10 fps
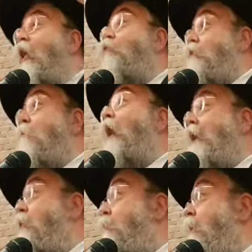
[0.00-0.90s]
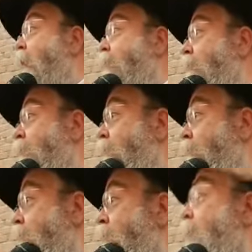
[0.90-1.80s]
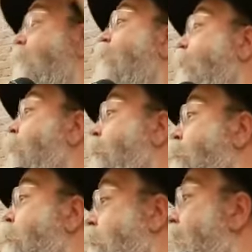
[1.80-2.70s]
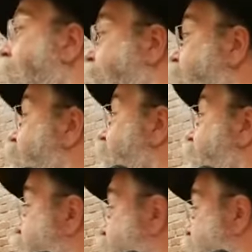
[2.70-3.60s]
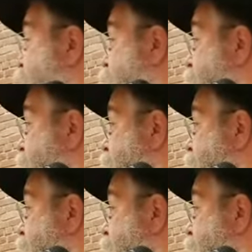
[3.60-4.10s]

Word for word: a reminder what Elul is. And before you turn around, it's Rosh Hashanah.